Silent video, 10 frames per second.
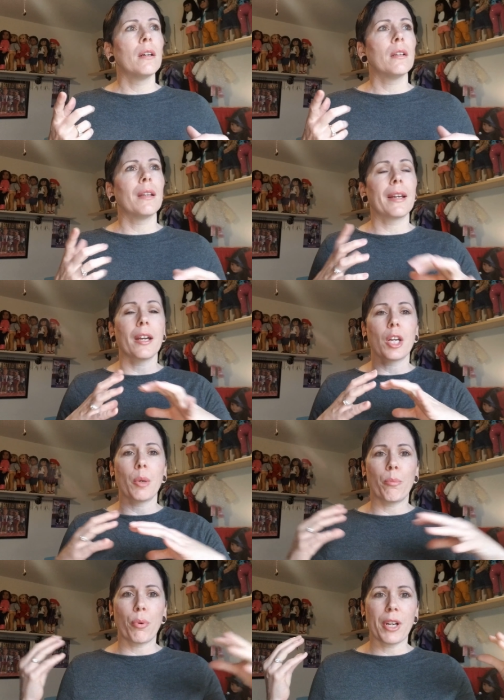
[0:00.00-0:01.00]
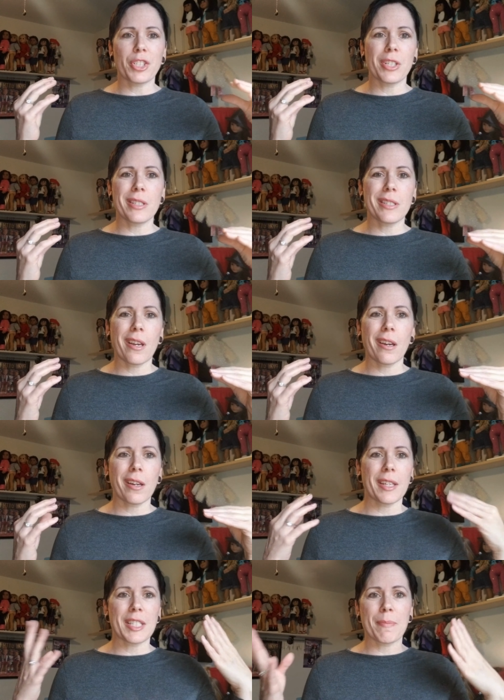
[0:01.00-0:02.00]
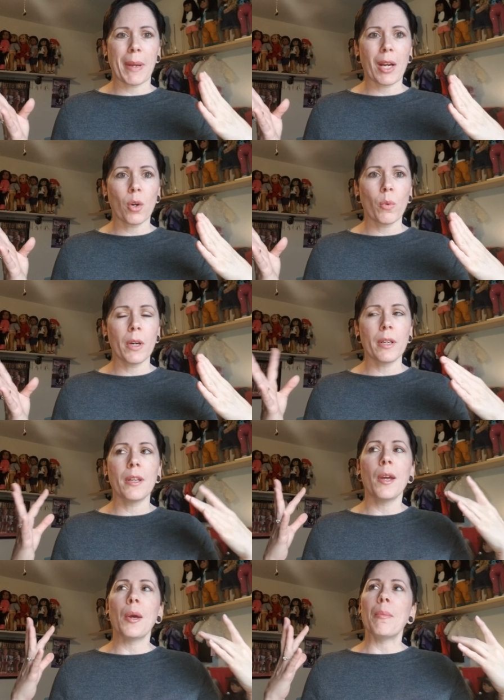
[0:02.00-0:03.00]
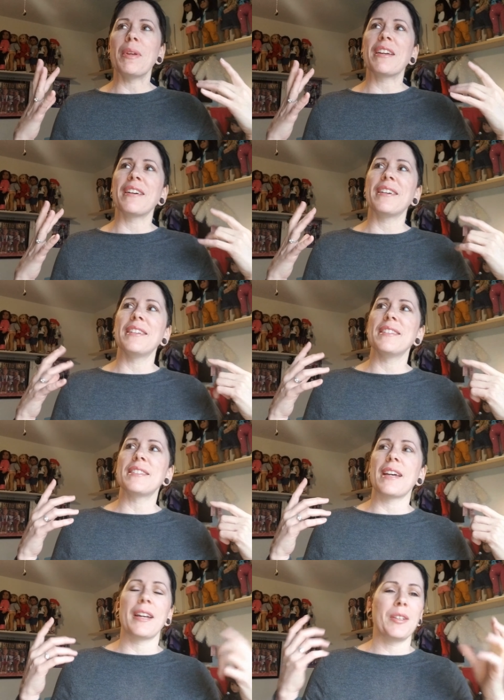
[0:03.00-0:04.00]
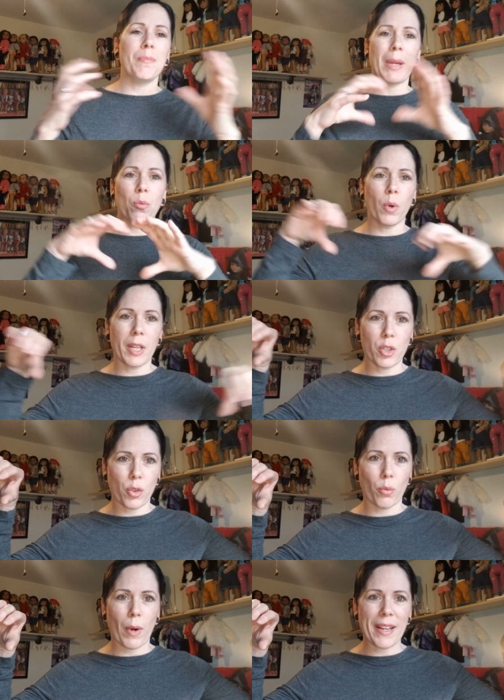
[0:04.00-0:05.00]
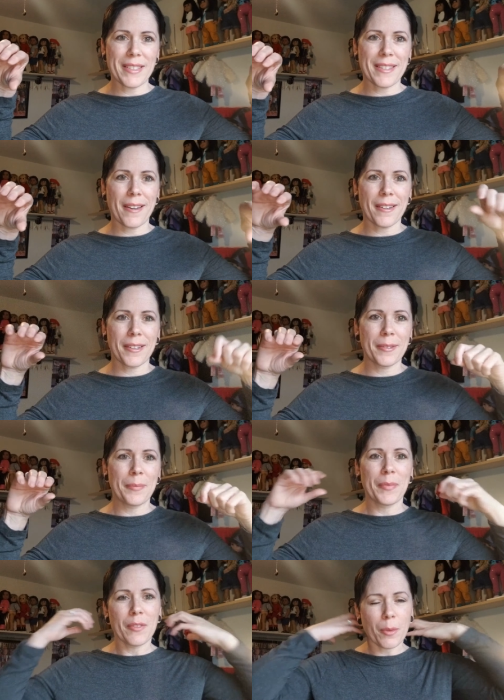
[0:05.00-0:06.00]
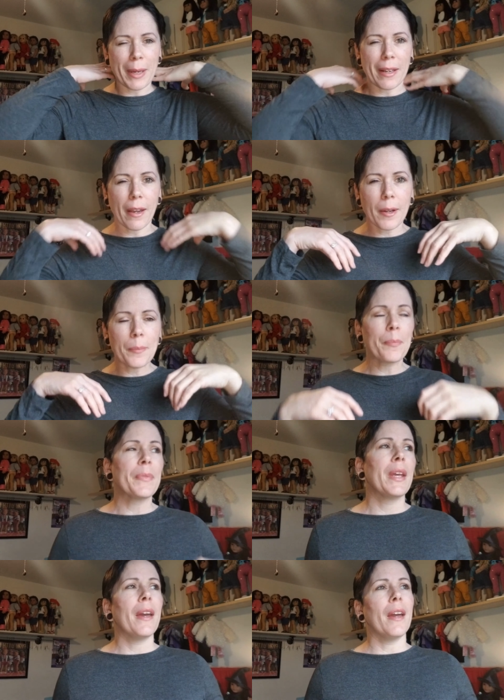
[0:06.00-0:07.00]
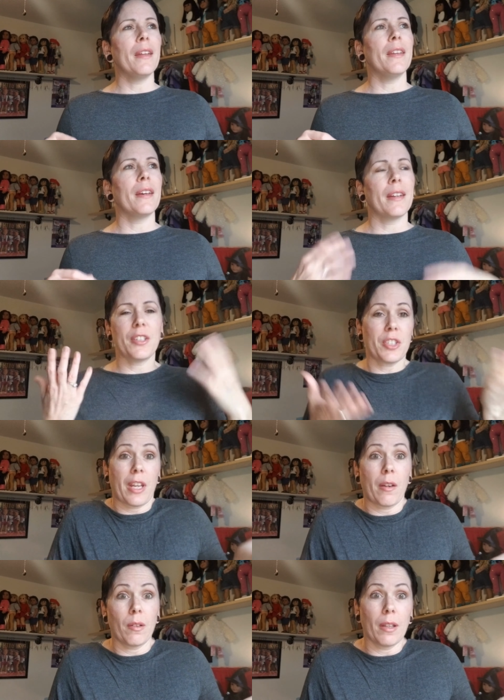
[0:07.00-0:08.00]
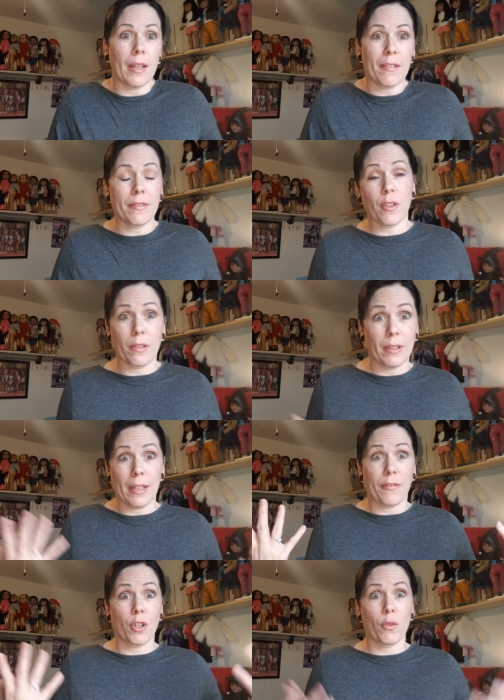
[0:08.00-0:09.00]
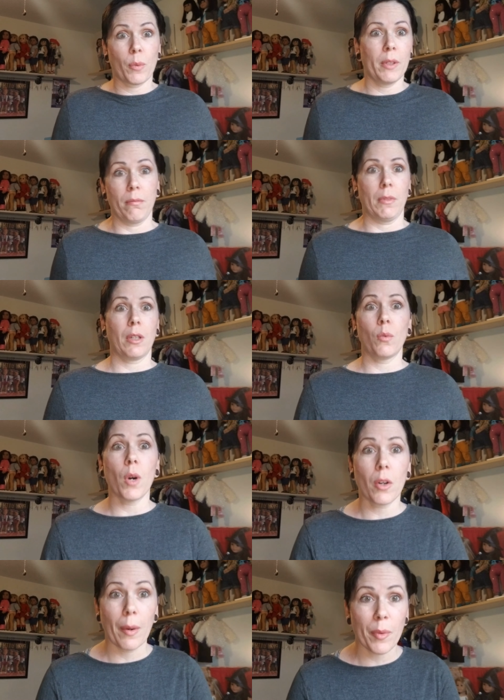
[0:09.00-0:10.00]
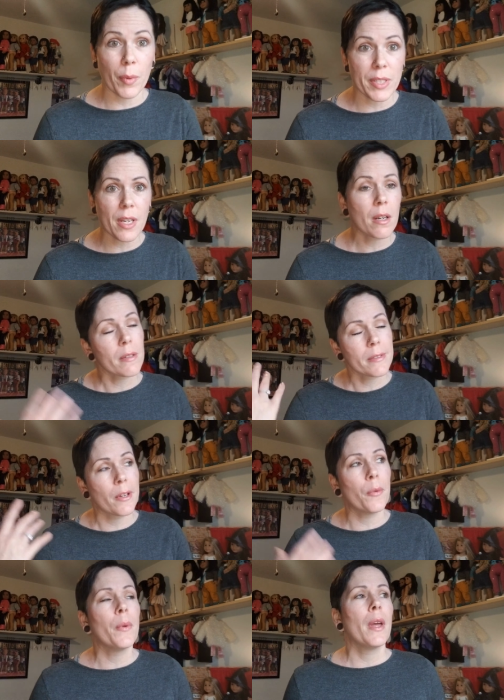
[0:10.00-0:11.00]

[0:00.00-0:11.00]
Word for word: like a compression sock, a spare one because I'd made one into a rice sock for my neck. And then I just had a left, leftover one. I'm not going to walk around with one sock. So